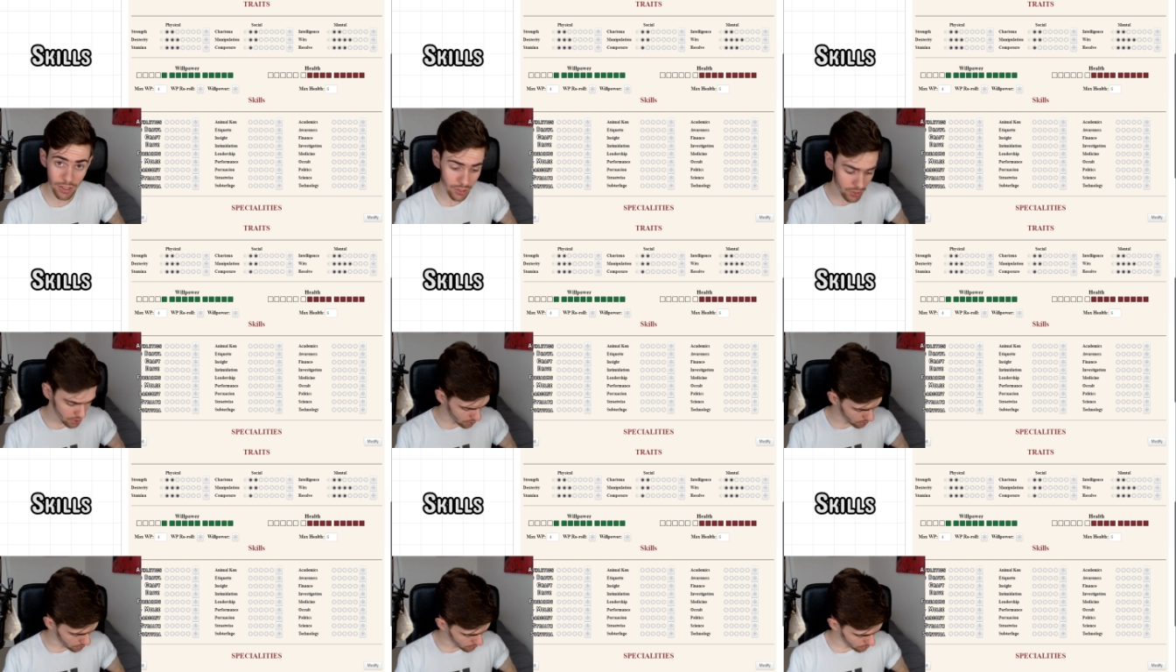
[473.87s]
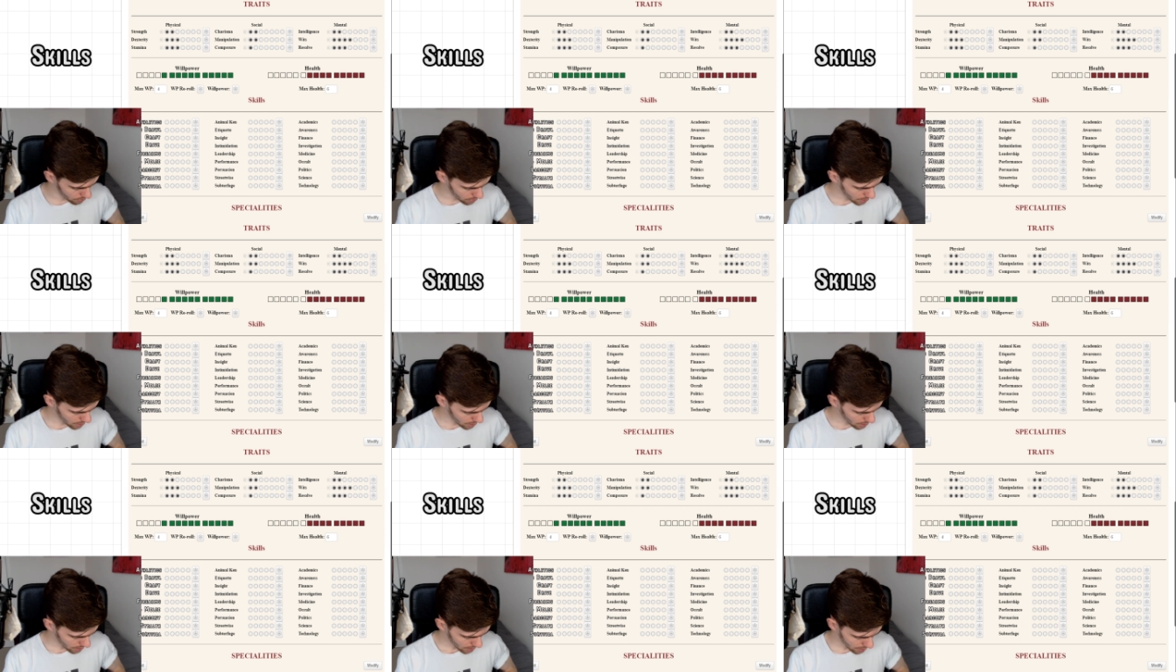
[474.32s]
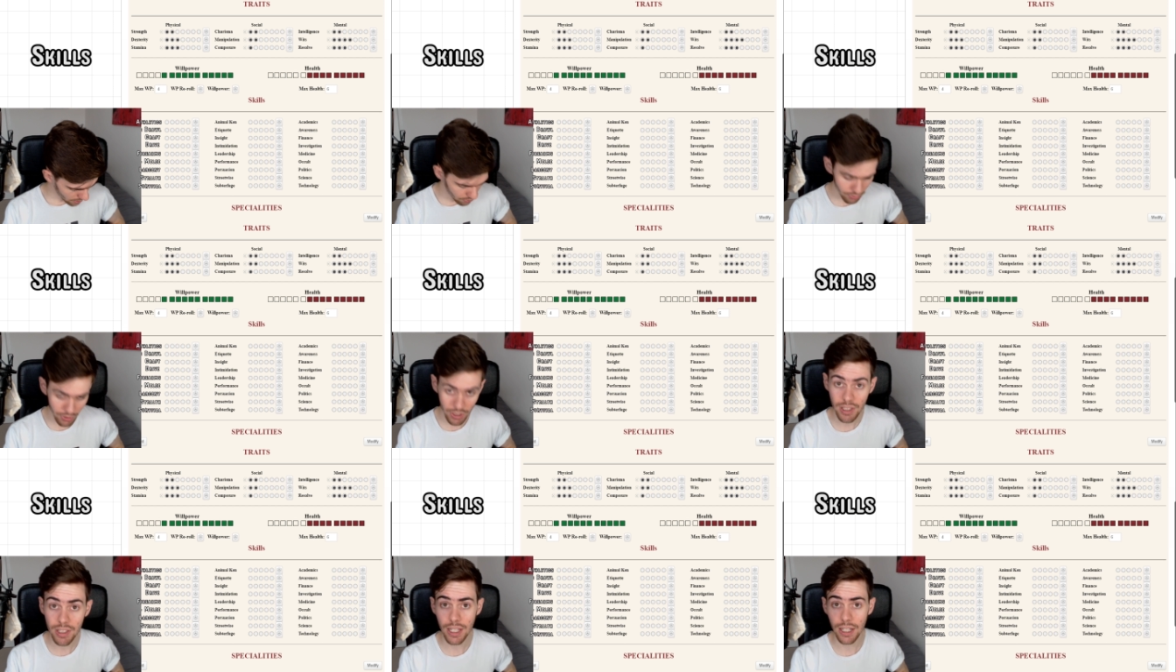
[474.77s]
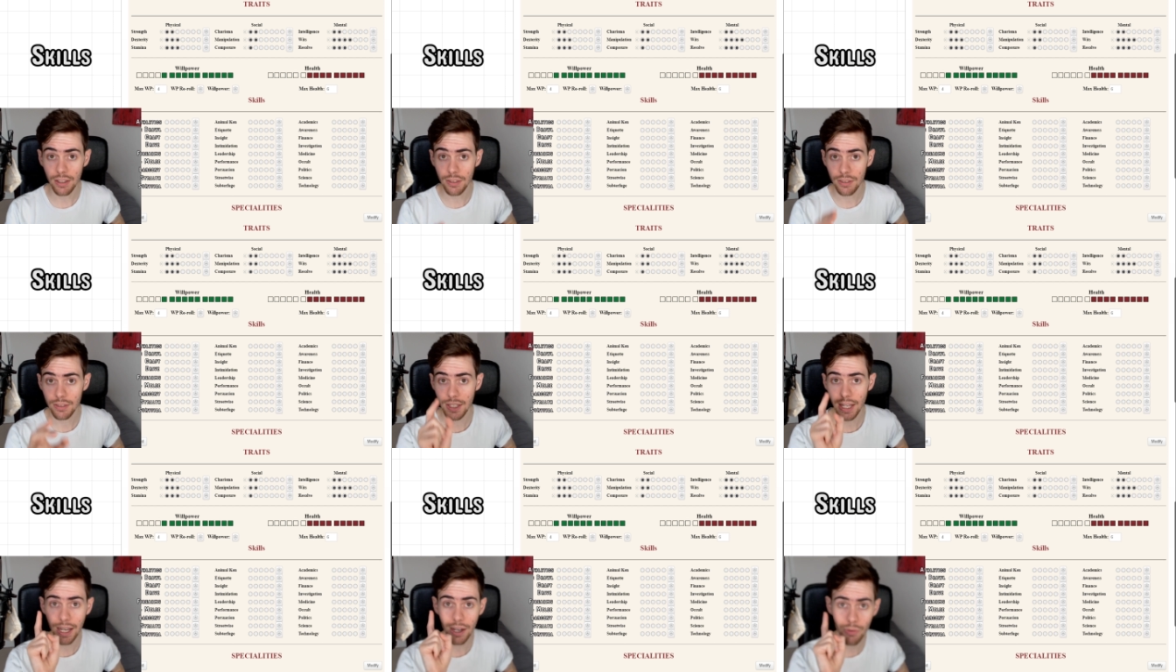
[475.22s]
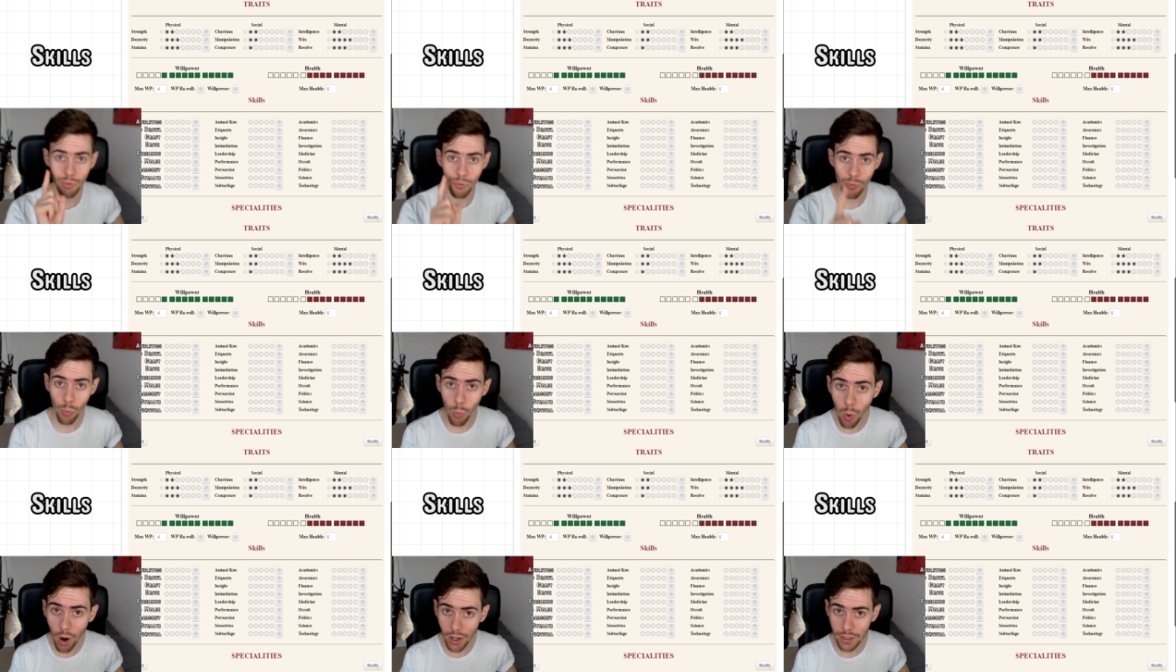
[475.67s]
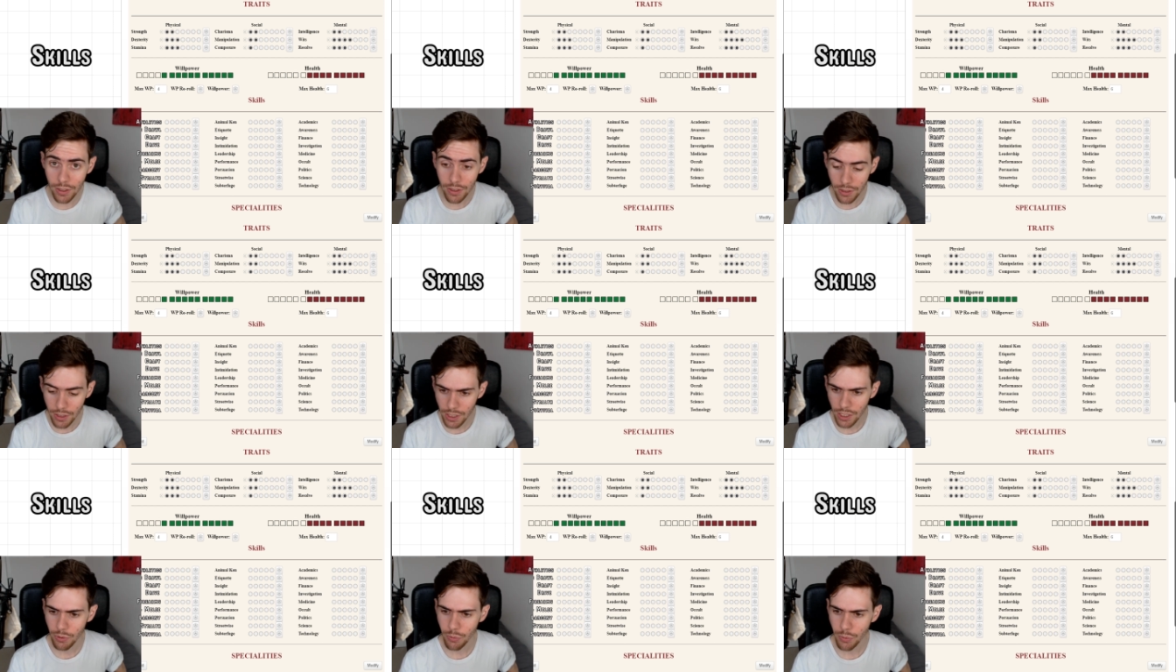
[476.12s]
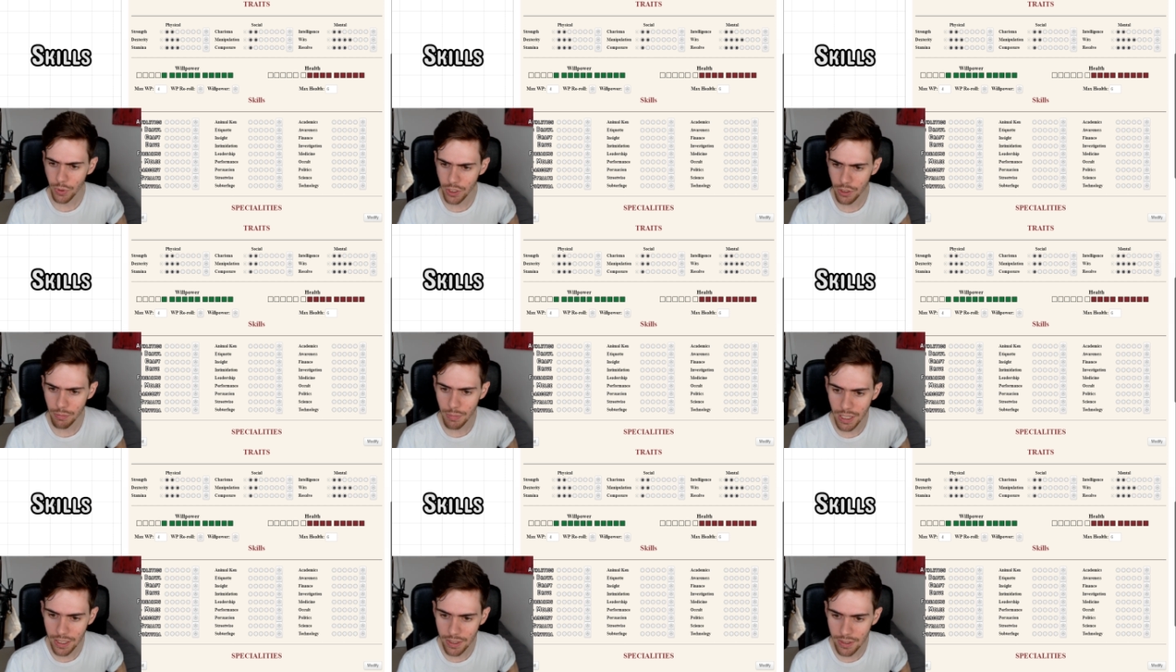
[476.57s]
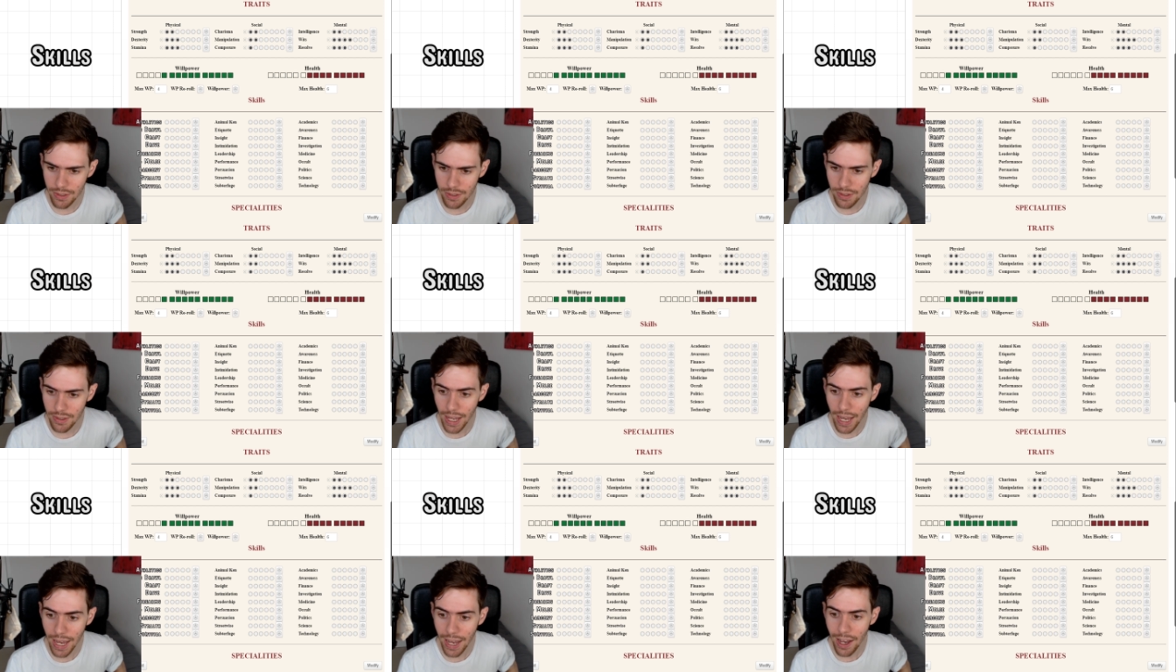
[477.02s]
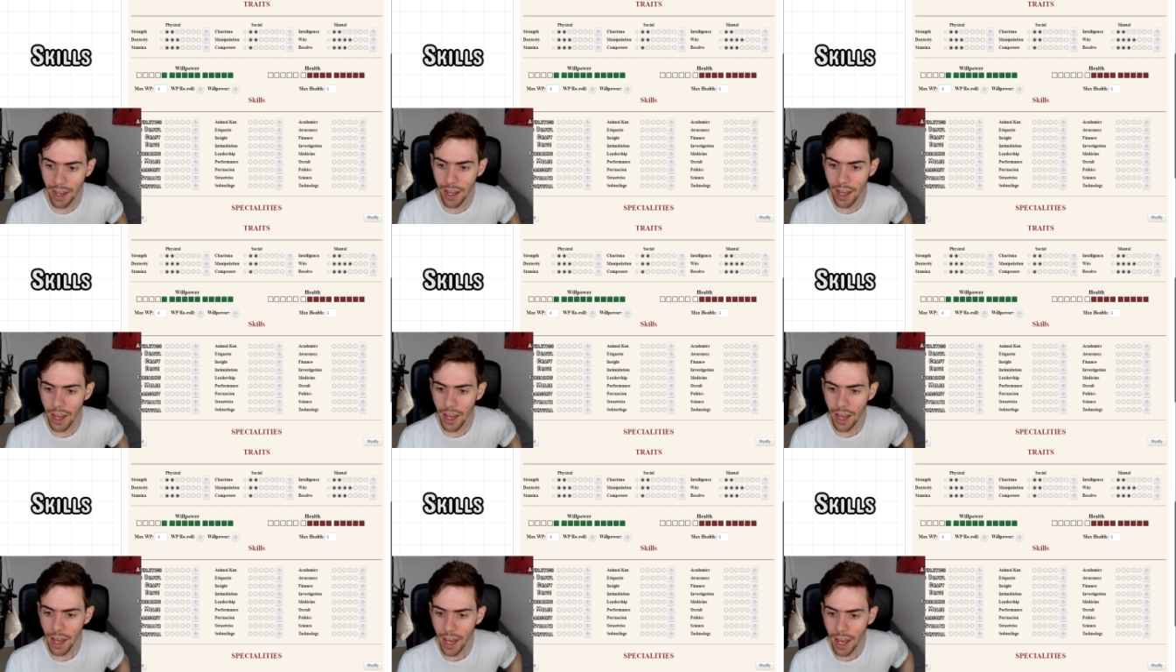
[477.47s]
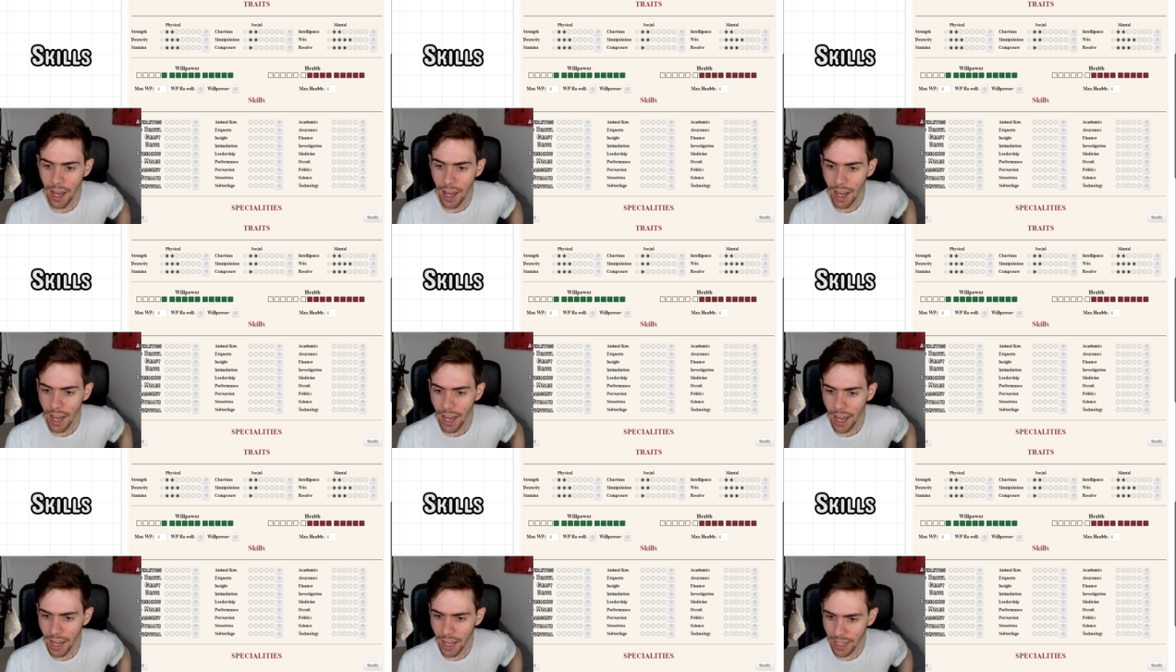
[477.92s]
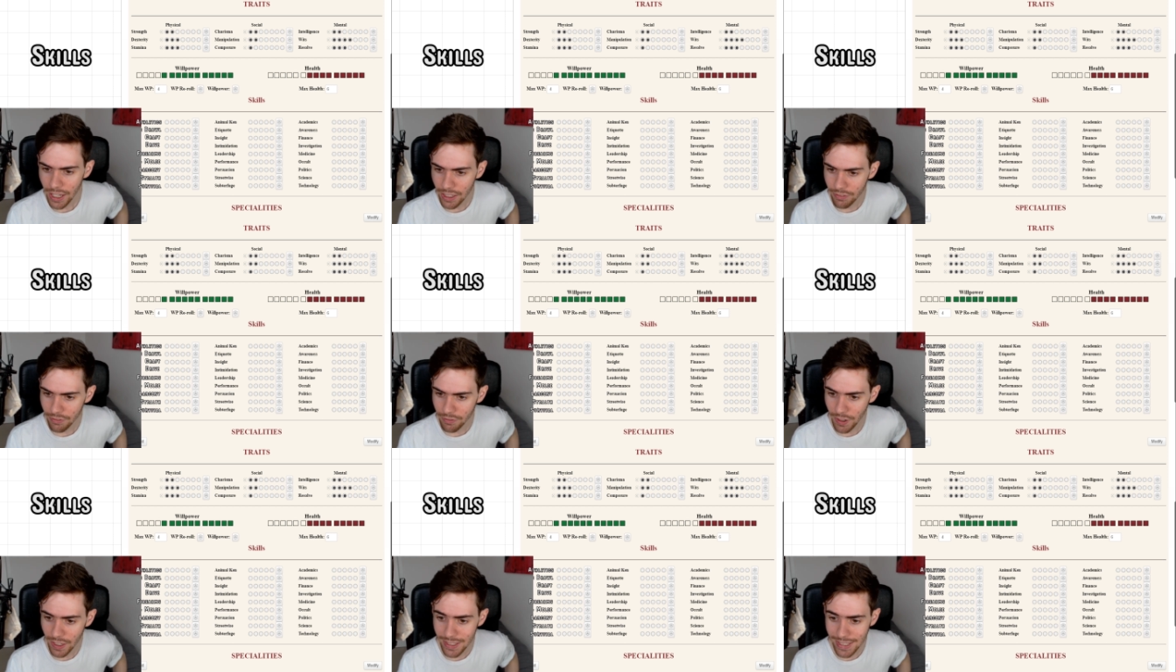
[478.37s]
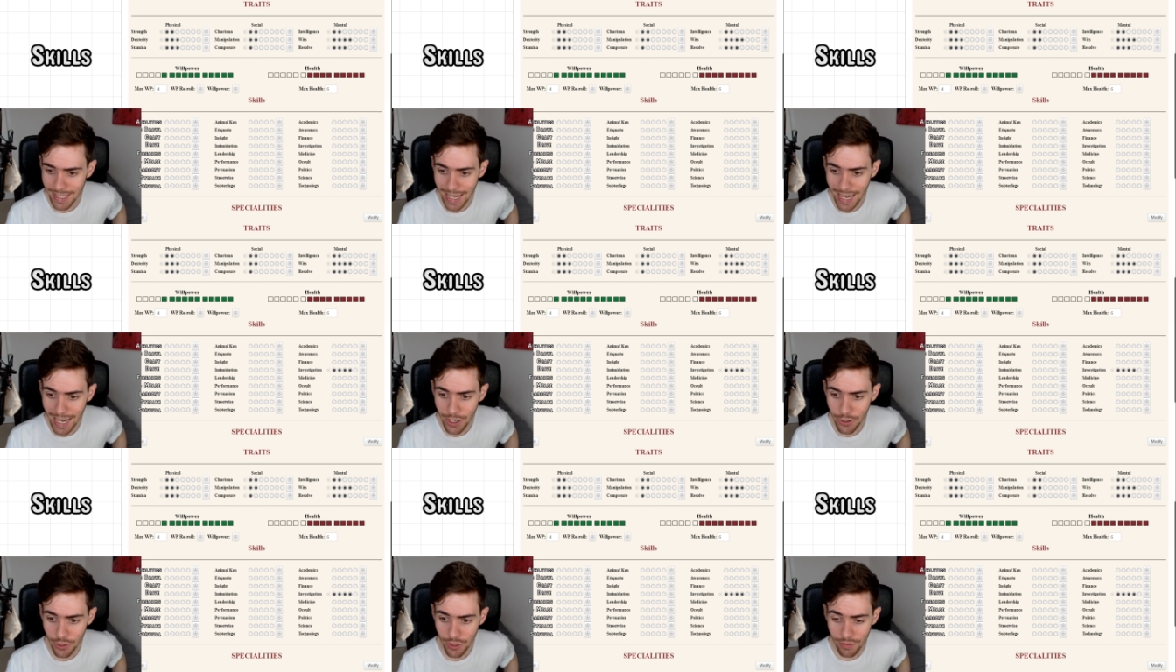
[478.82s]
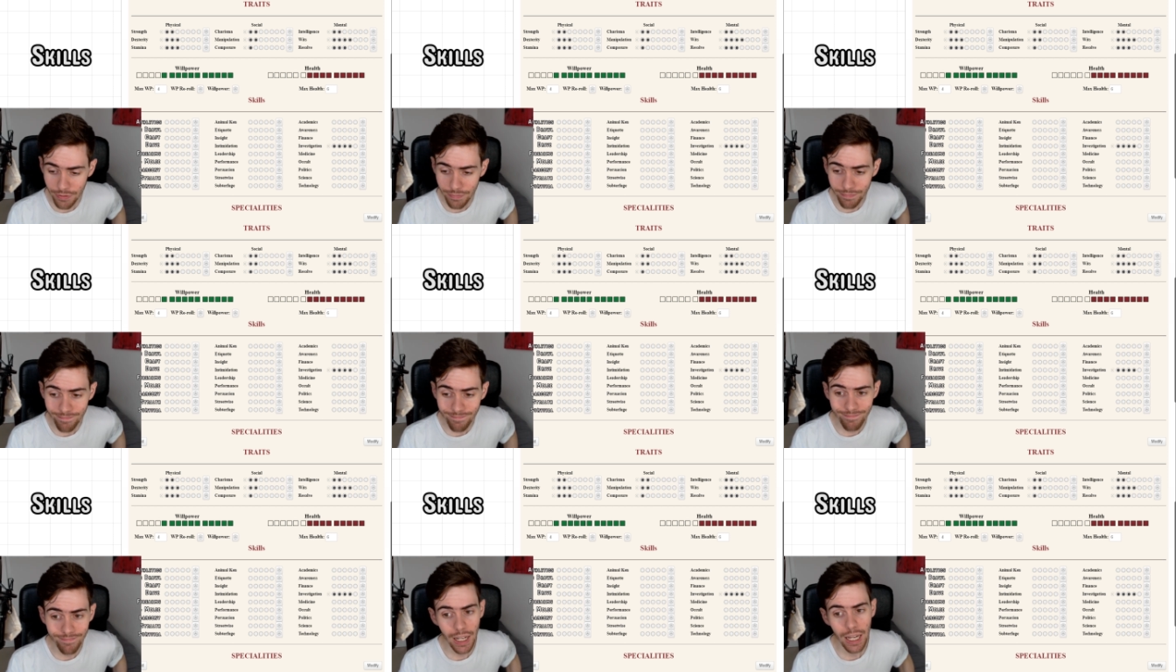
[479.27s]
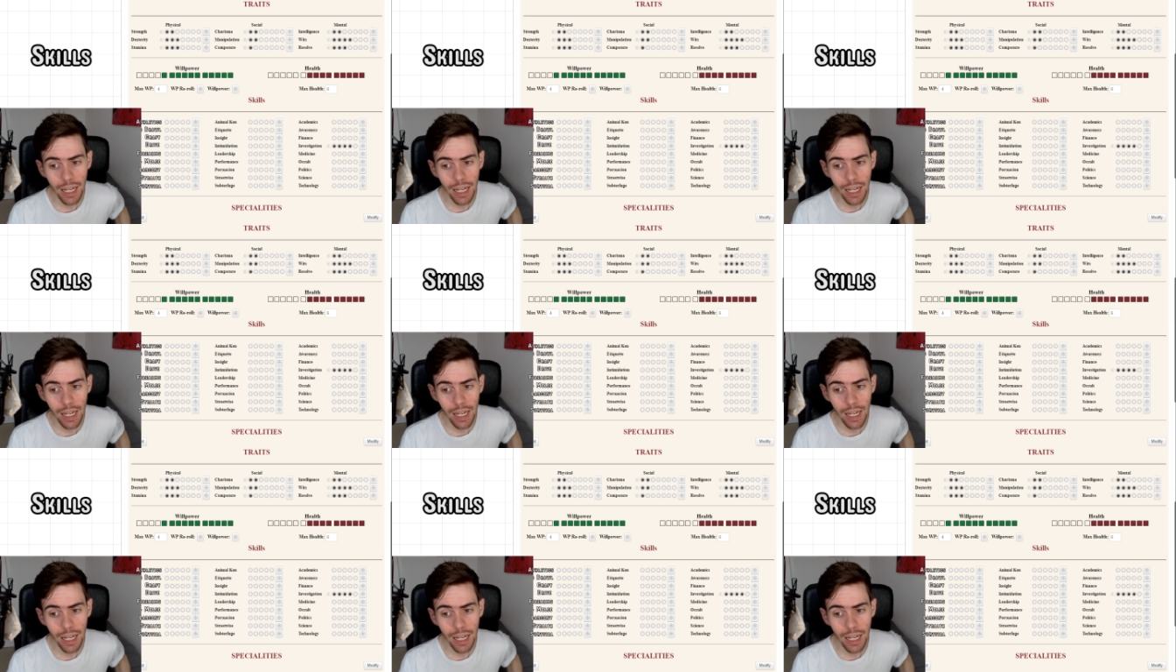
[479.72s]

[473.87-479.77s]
at two, and three skills at one, which means that investigation